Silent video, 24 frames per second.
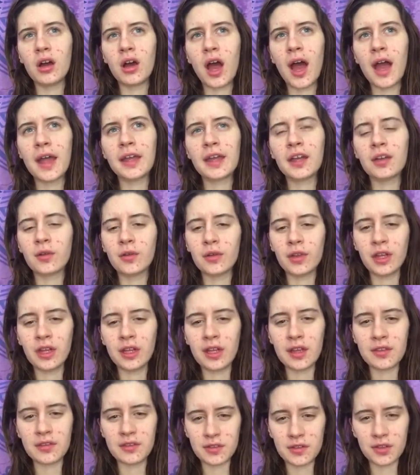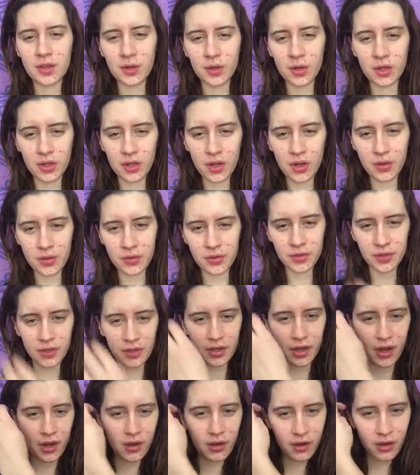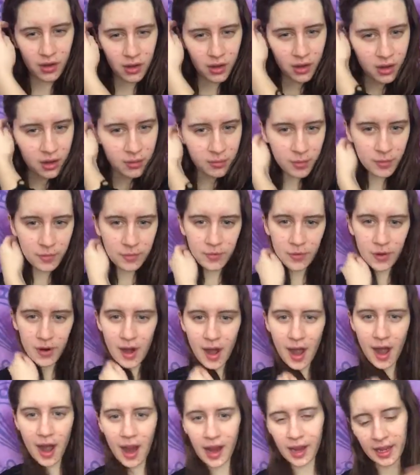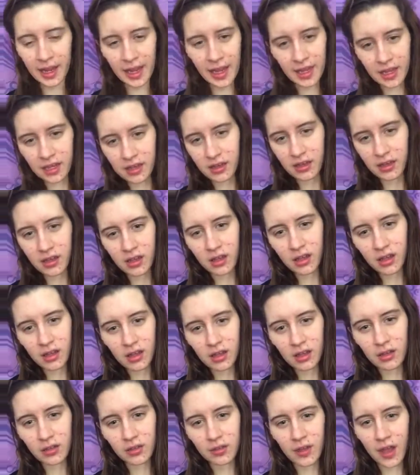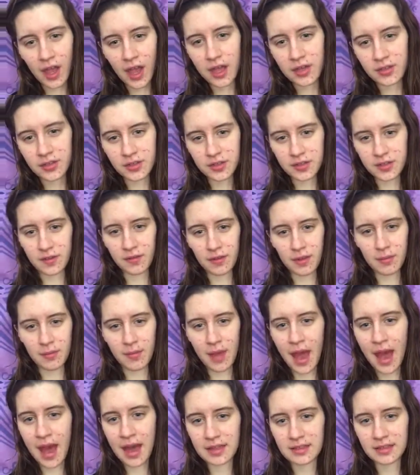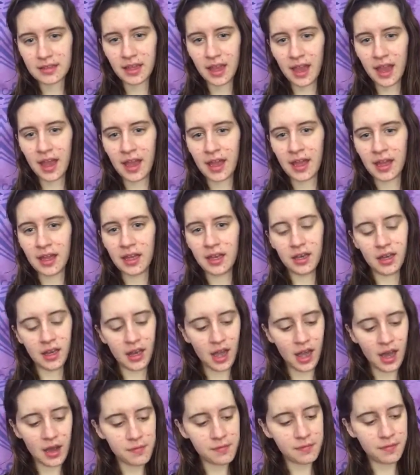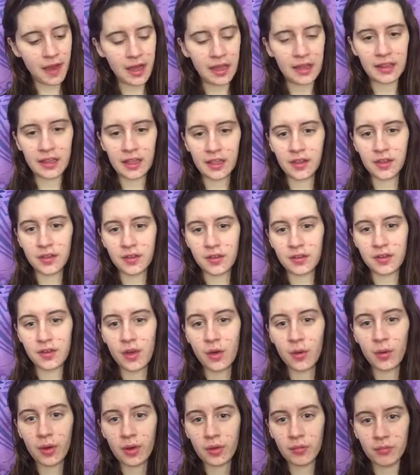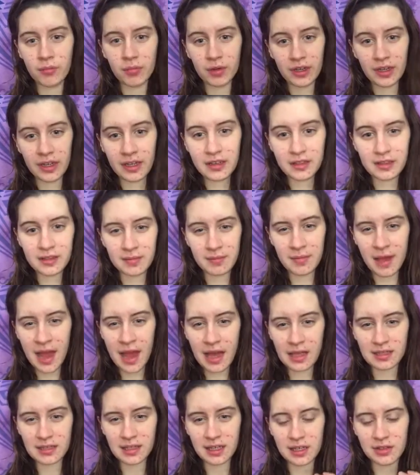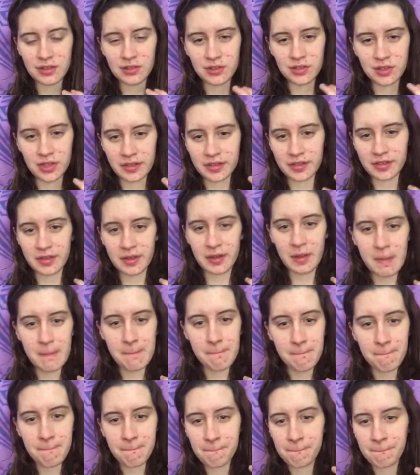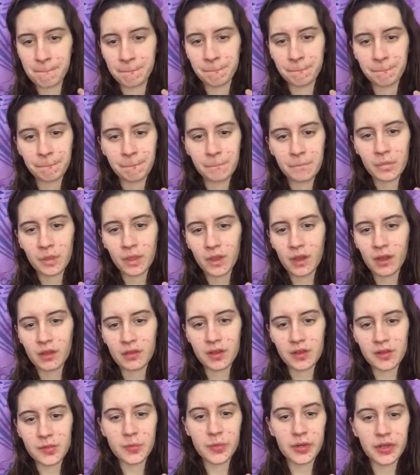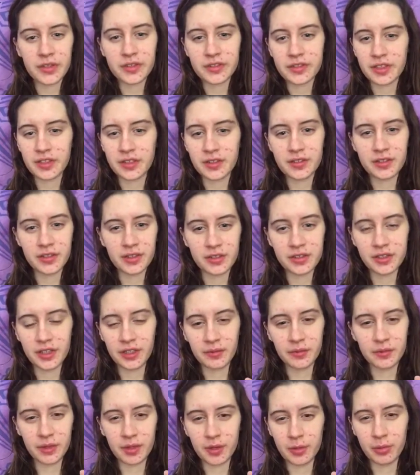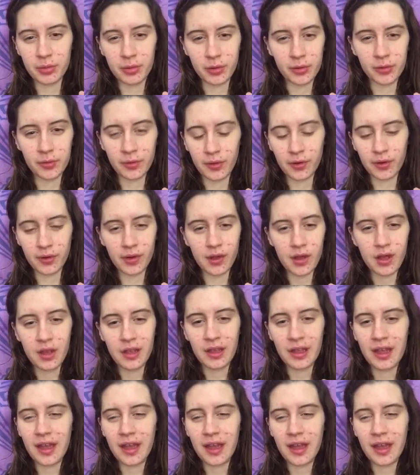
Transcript: I can only get so close, before I hit the edges of the mask and find that there's no one beneath the mask. It's just this person searching for approval.